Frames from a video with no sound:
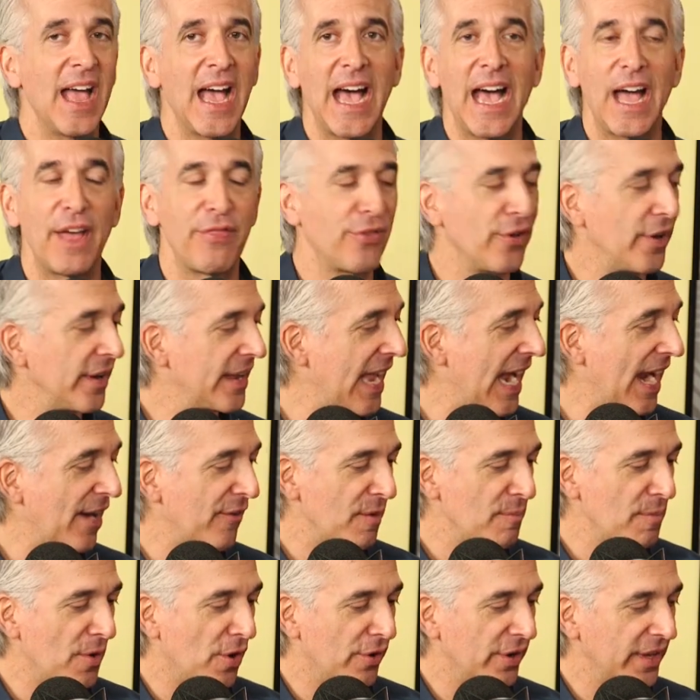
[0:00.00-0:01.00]
I thought
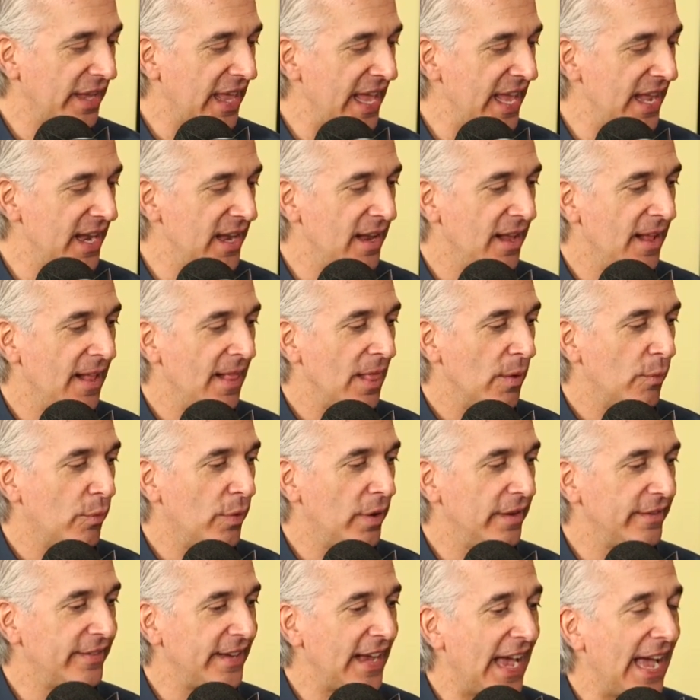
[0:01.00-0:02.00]
Carrie Mulligan
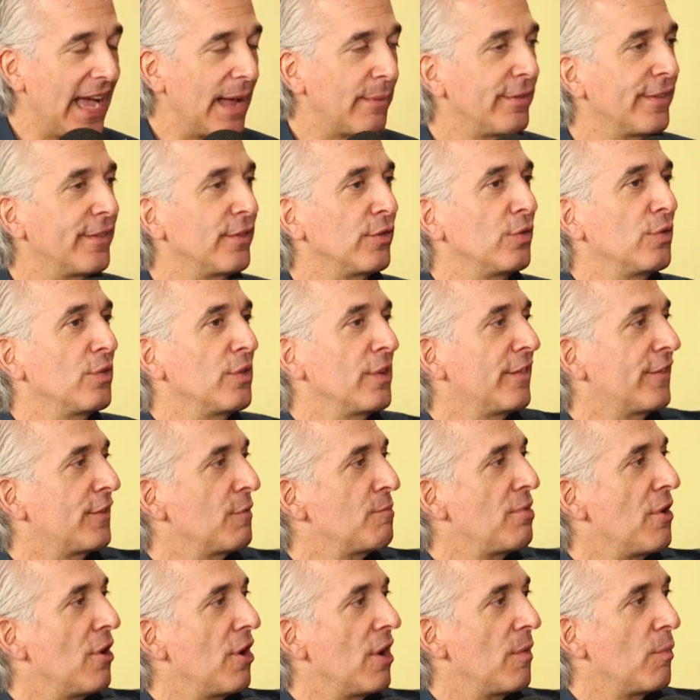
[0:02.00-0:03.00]
was absolutely
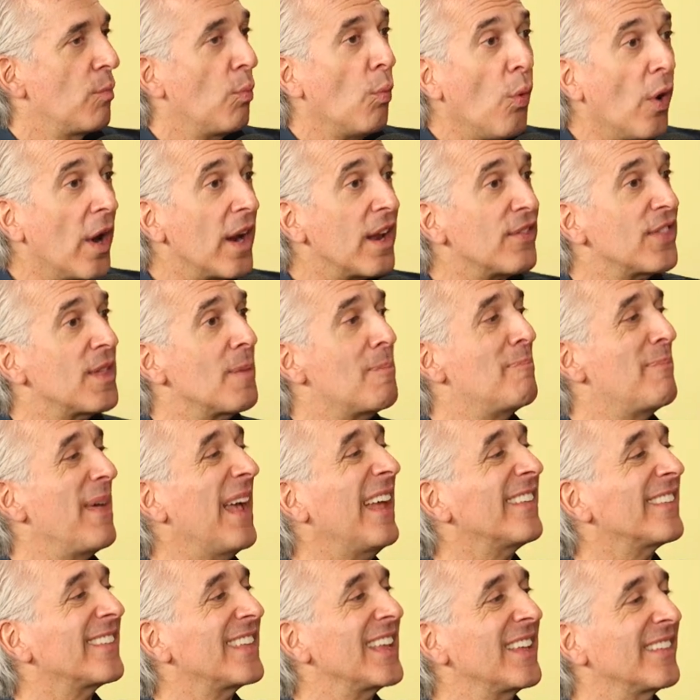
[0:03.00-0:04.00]
superb. One of the
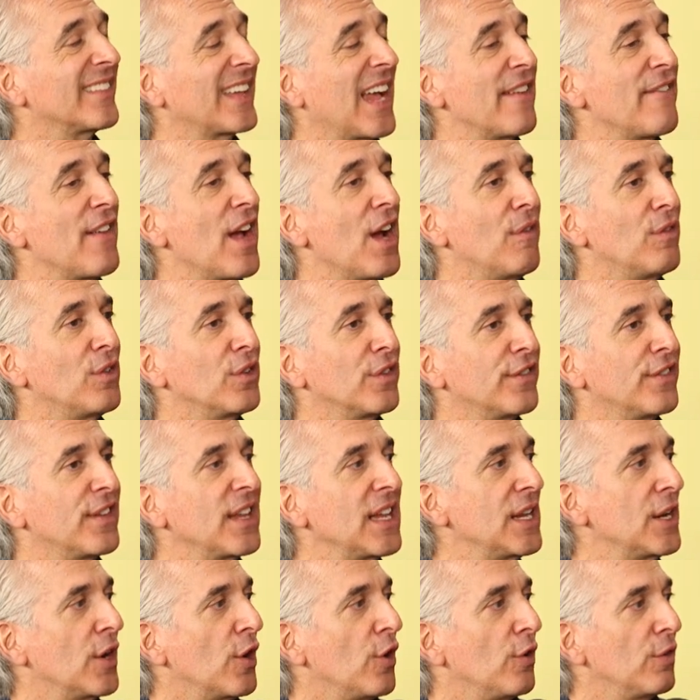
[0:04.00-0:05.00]
best things I've ever
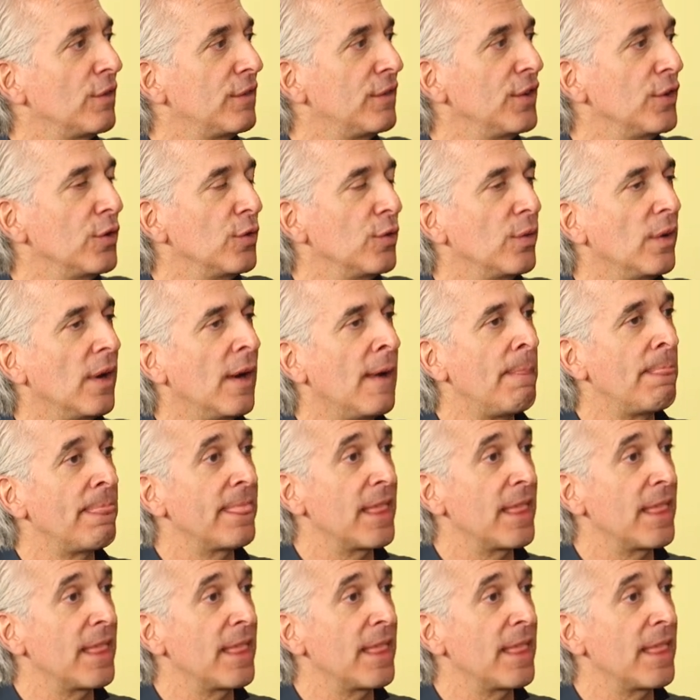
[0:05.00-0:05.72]
seen her do.